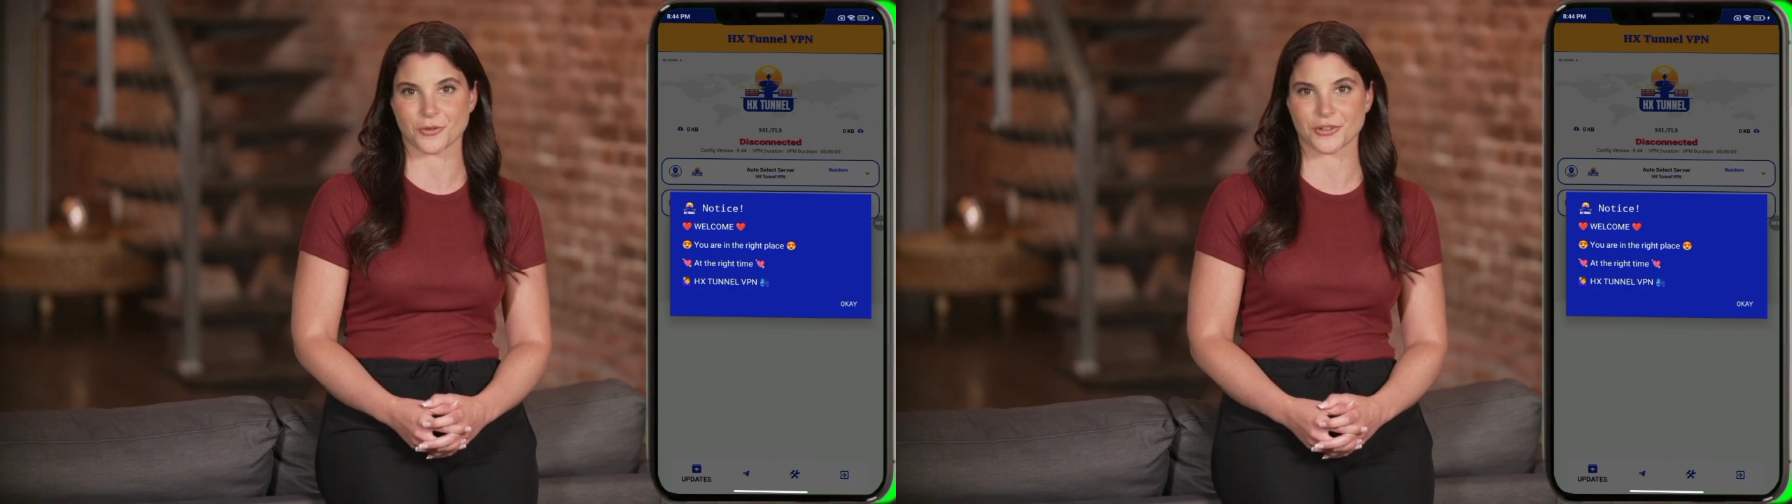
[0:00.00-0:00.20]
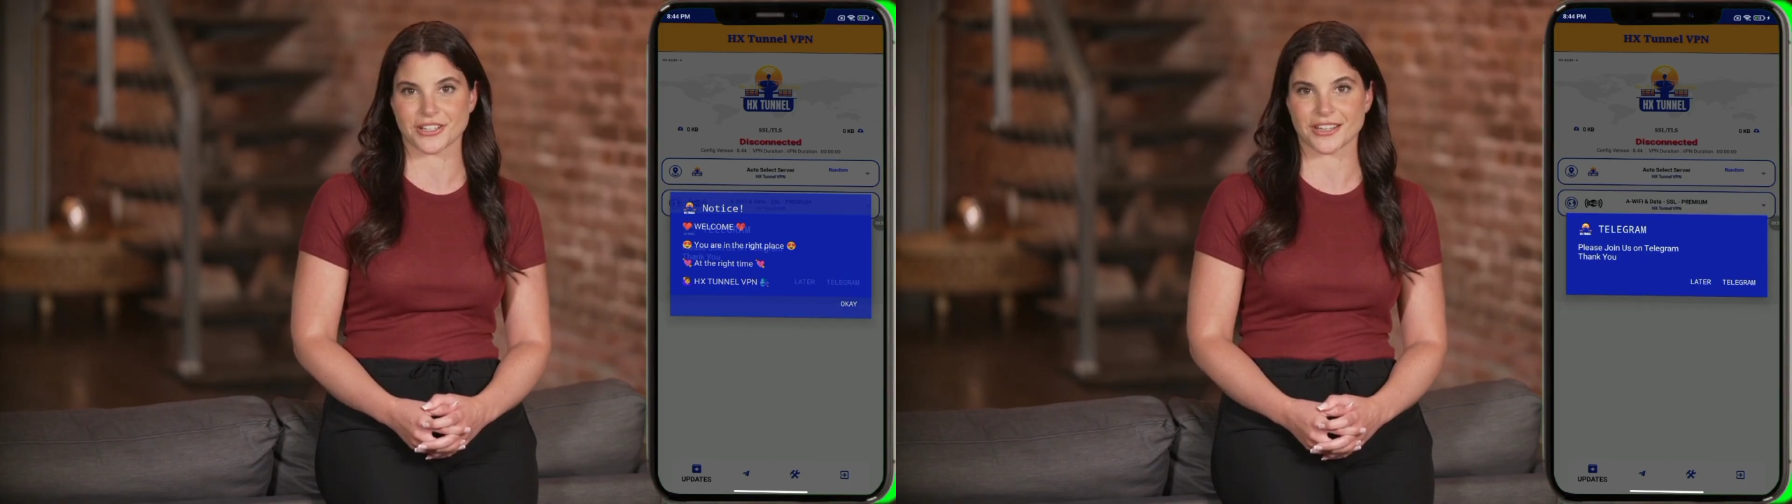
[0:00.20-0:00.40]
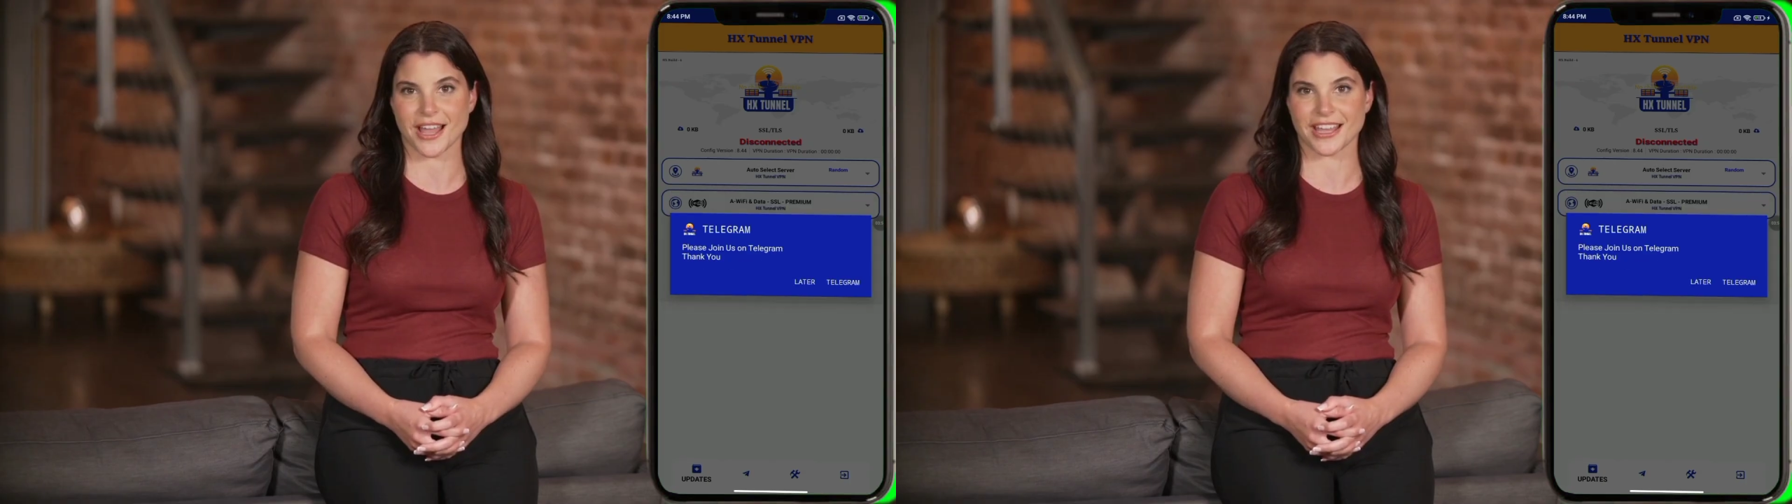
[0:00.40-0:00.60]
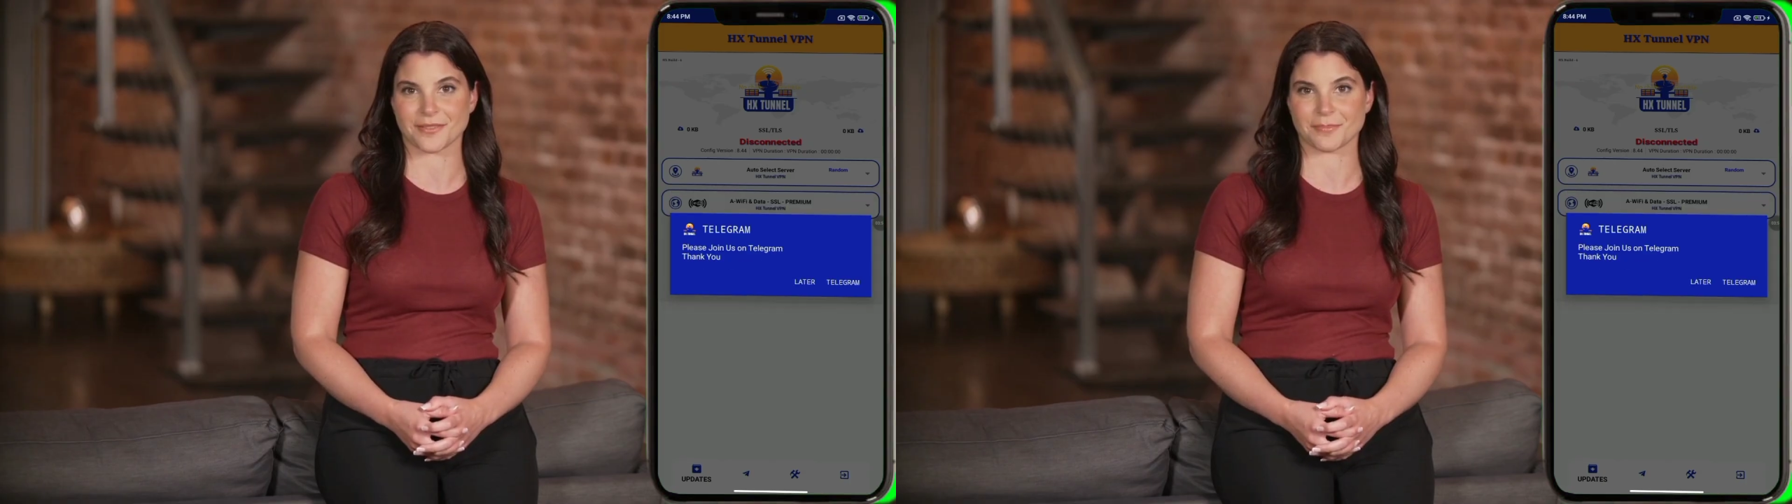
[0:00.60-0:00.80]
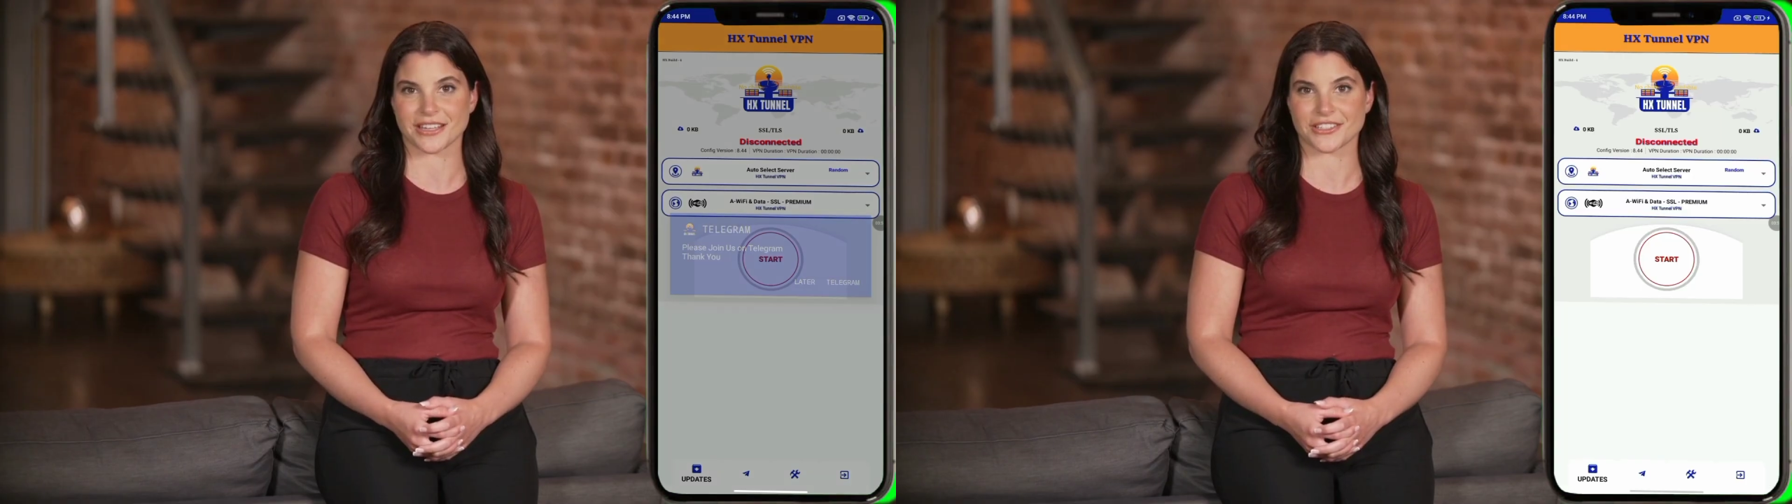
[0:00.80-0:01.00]
or deny
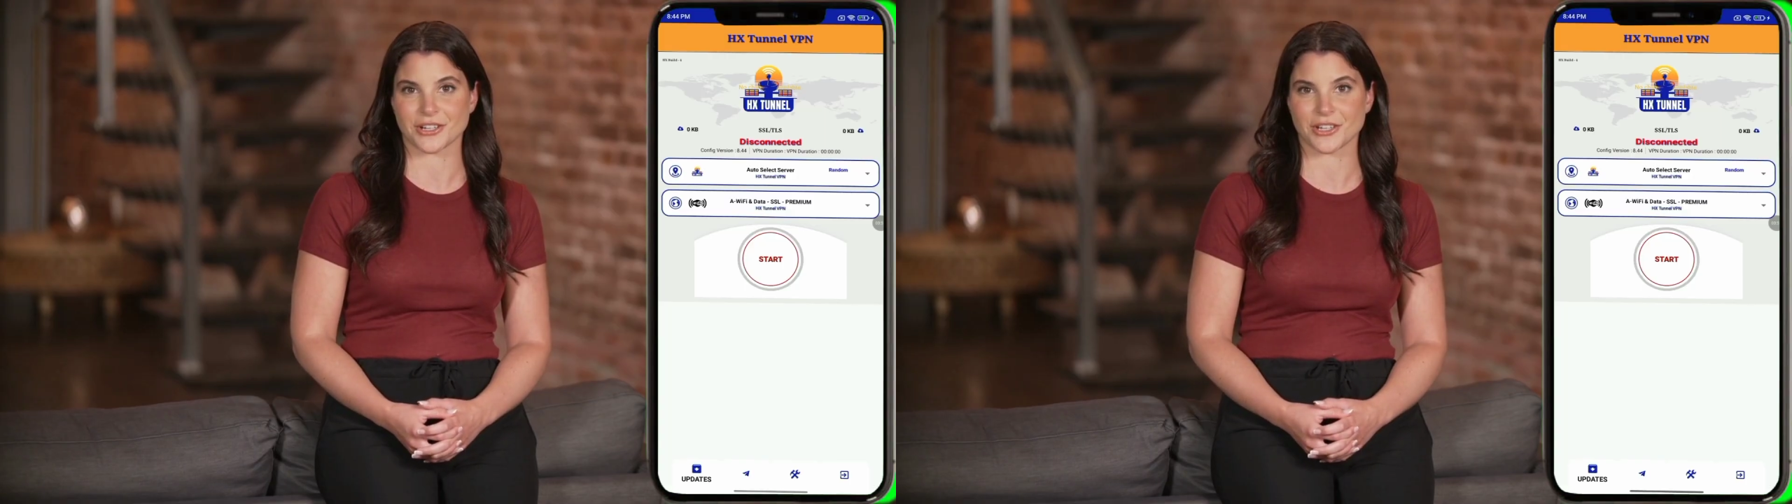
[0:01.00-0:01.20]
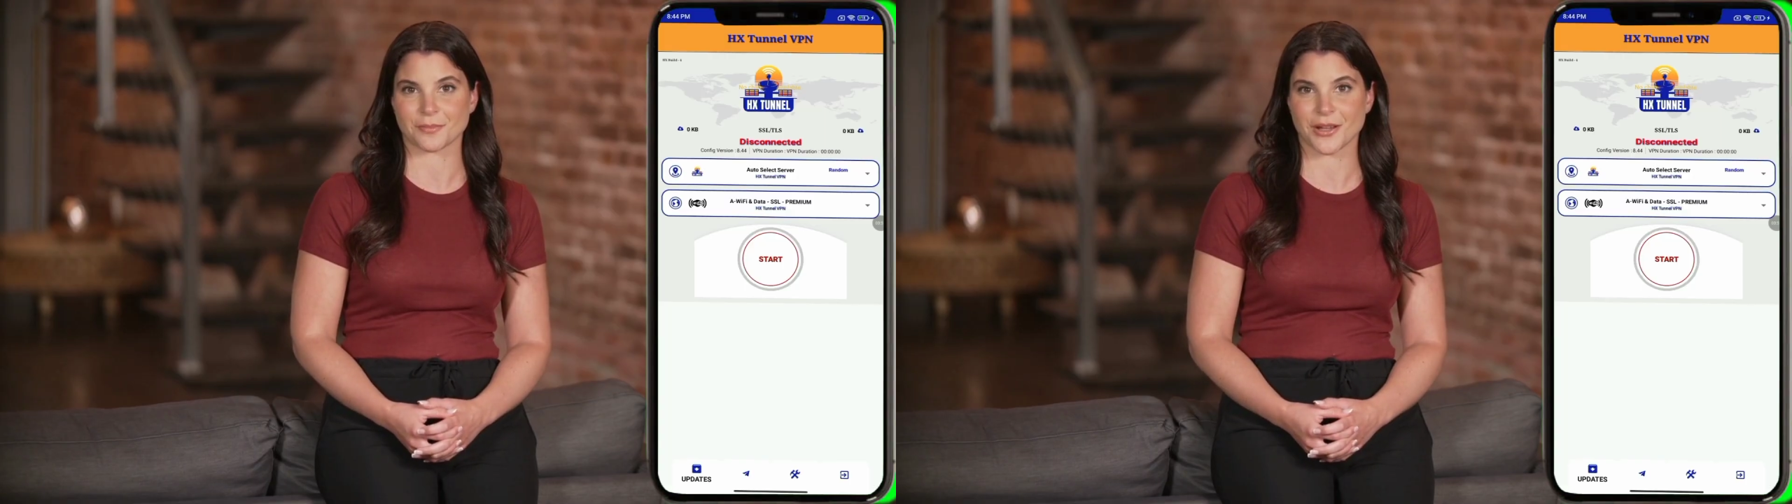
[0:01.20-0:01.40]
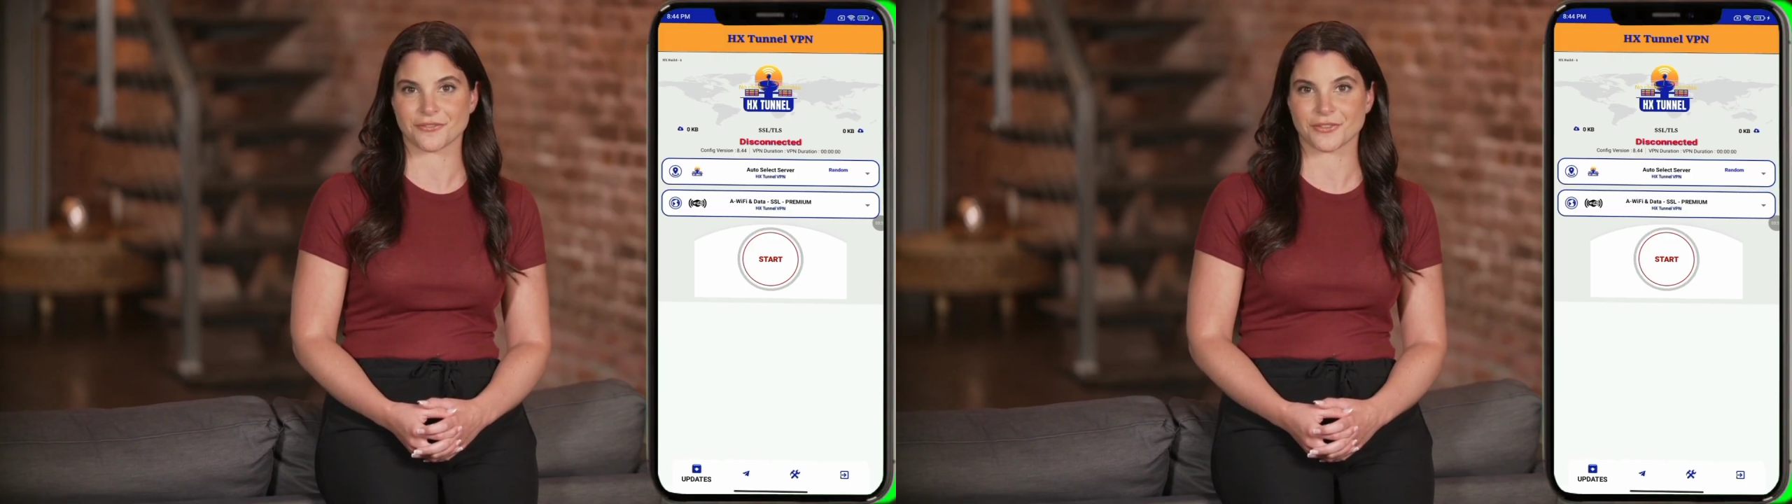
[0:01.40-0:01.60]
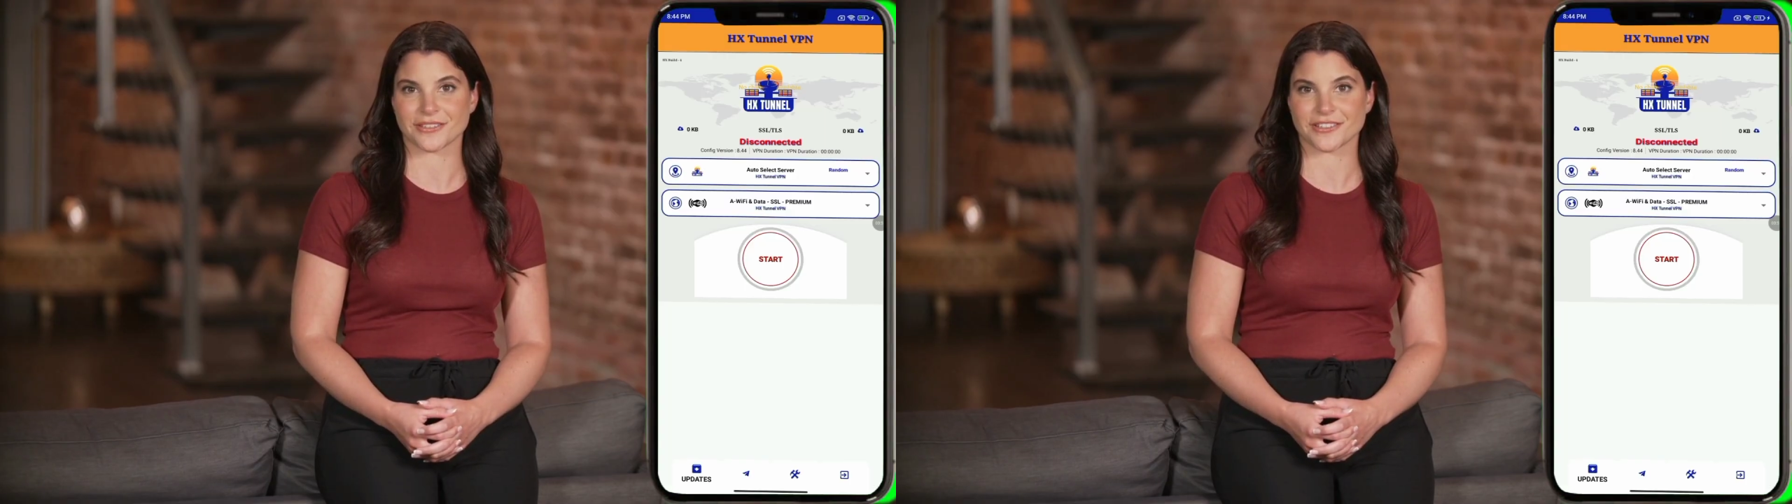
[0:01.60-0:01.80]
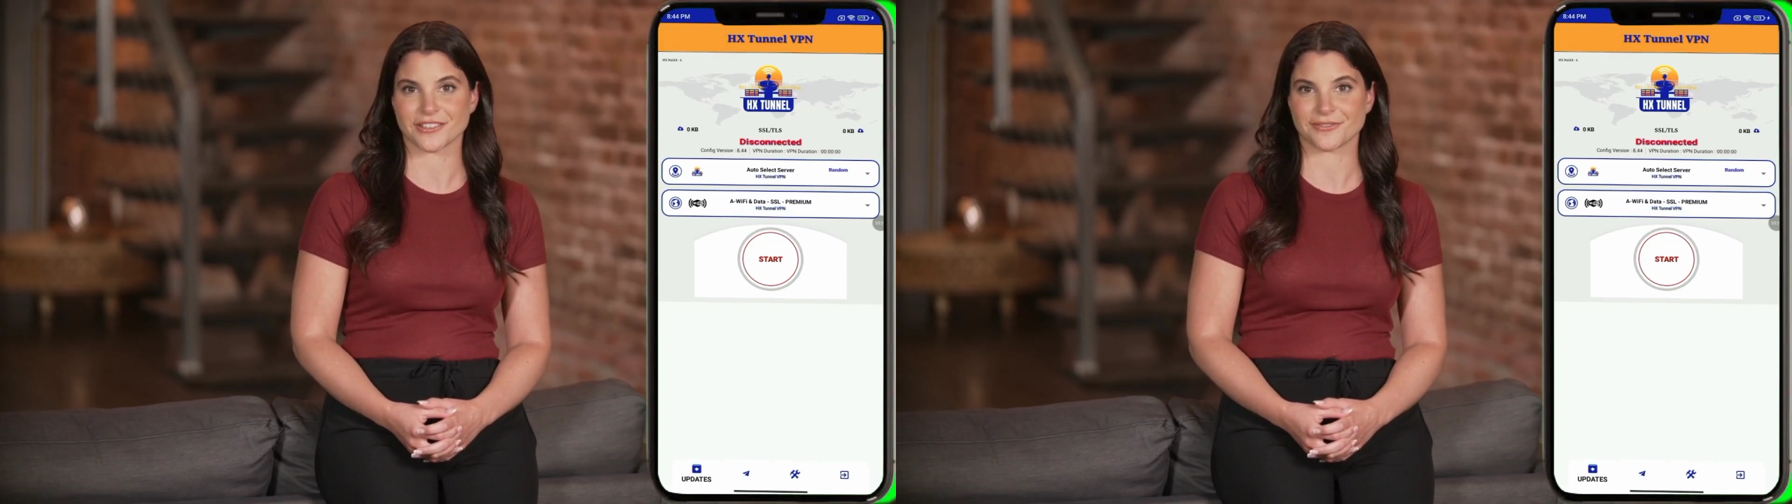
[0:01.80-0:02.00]
it based on your
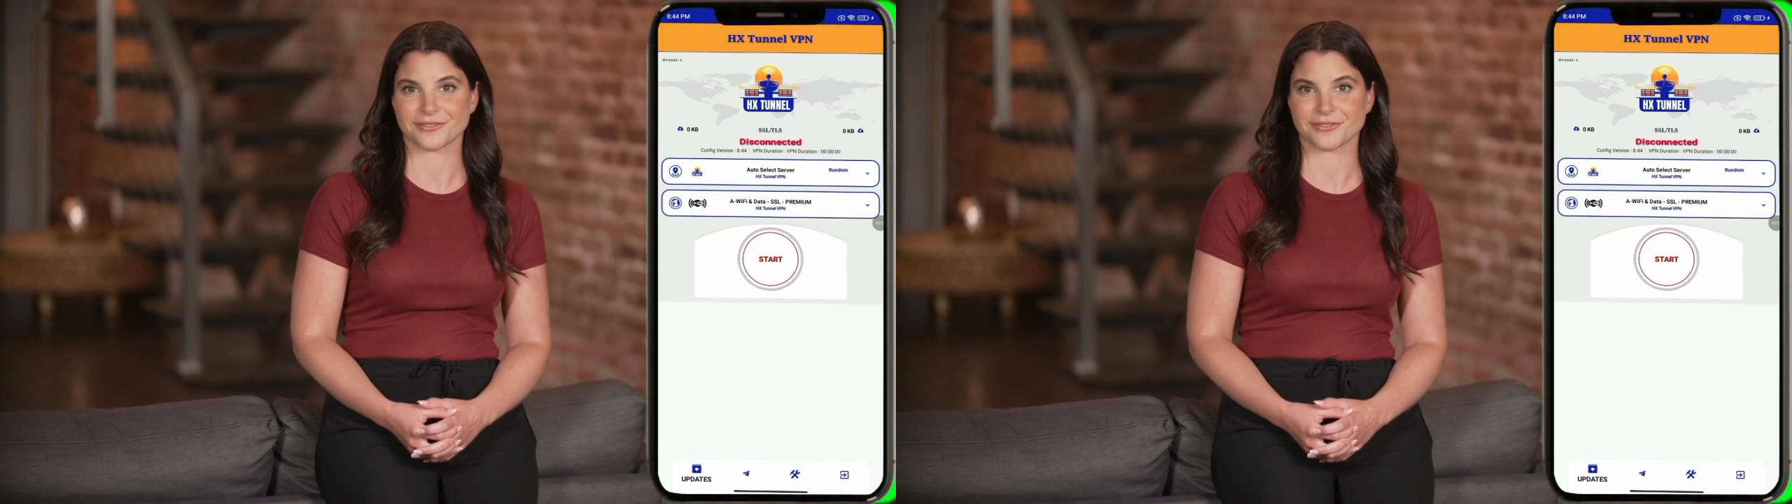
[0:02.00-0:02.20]
preference.